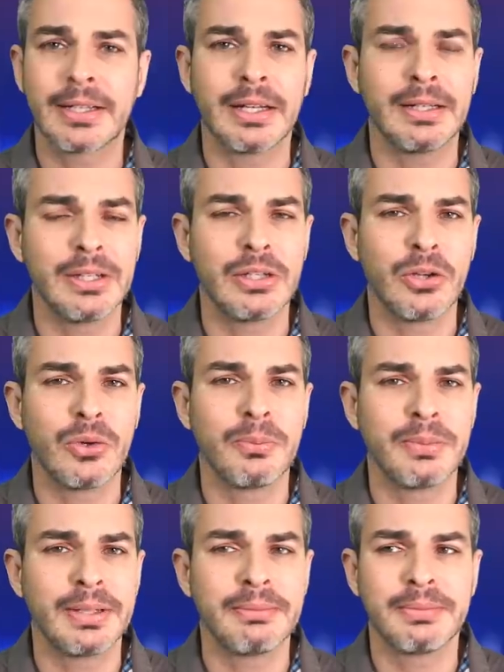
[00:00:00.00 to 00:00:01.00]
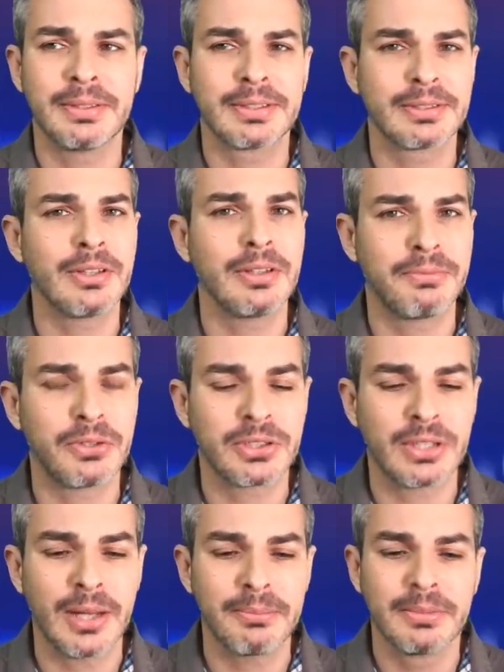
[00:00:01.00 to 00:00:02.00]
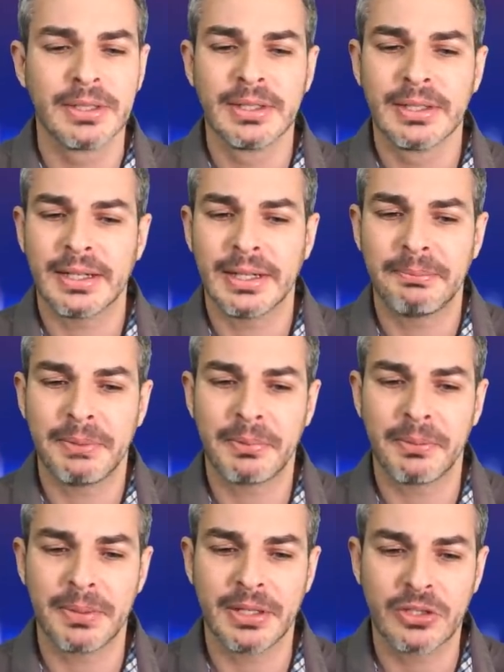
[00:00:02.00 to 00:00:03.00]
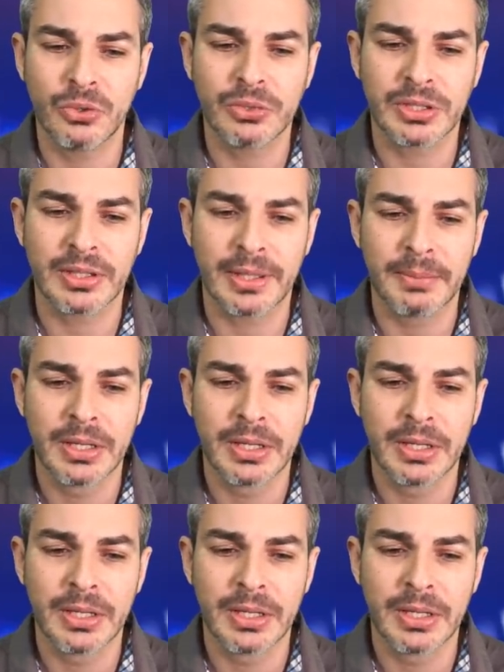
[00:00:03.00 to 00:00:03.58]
you know, this is not the first time people have been accusing them.